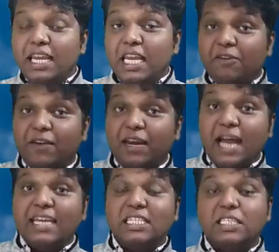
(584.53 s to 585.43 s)
If an
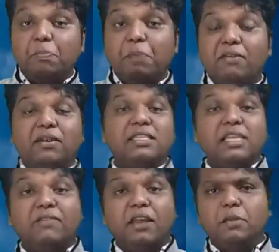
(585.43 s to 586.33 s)
highest power is
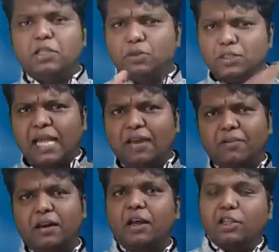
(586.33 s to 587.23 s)
available, choose that
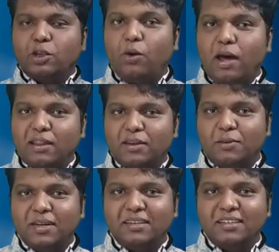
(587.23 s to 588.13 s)
one, throw another one.